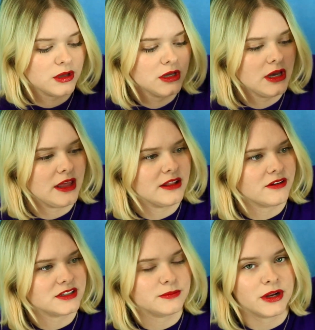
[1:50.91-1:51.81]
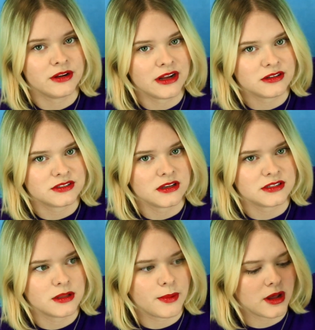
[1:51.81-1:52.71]
And then I got some marinara sauce on the
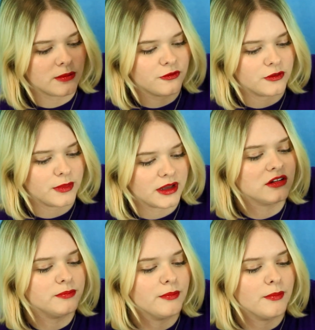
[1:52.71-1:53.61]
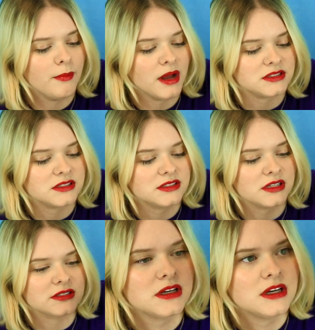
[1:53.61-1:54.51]
bottom for my matzo sticks.
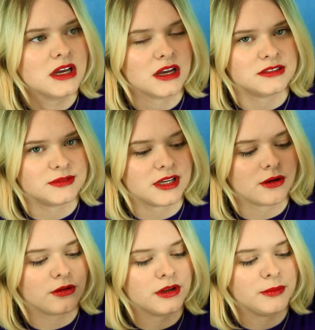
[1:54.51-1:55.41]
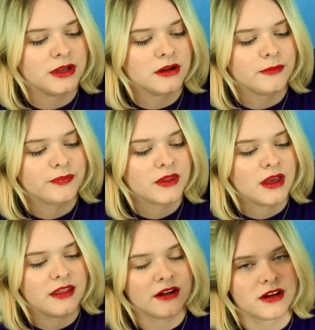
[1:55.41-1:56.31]
Got some sour cream here. And
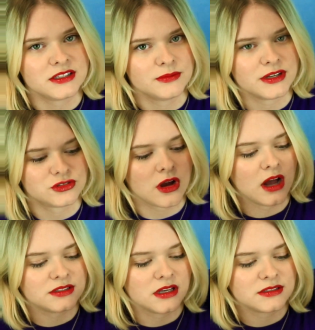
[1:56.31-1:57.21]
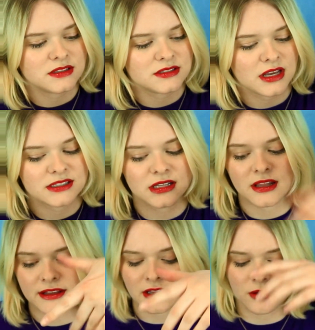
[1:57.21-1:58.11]
then I got some extra hot sauce on the side because I like
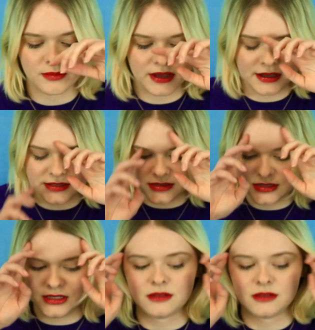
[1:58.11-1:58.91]
that with my quesadilla.